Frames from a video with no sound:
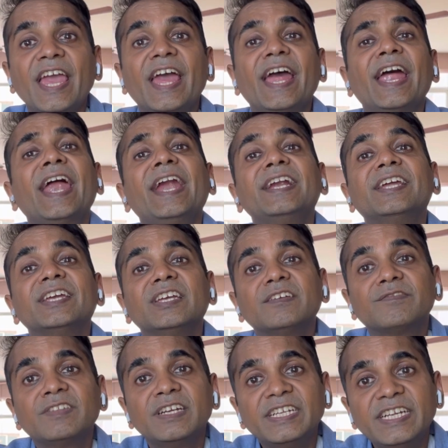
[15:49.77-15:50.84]
And if
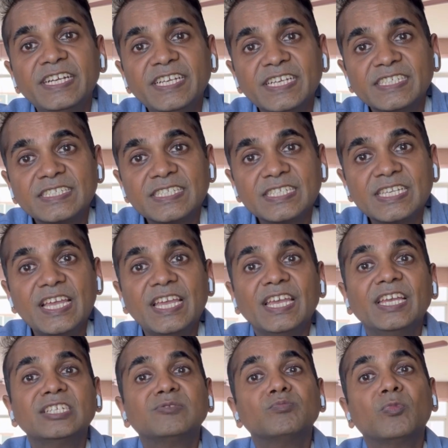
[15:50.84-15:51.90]
the TDS
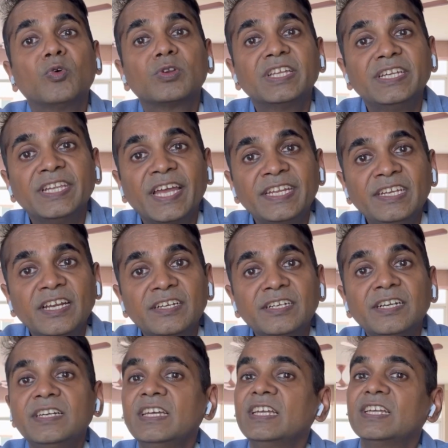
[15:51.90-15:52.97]
is more than
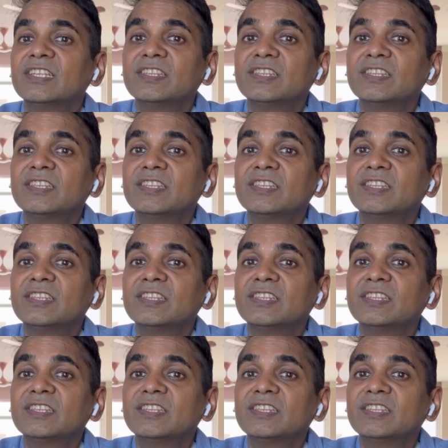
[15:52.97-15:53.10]
900,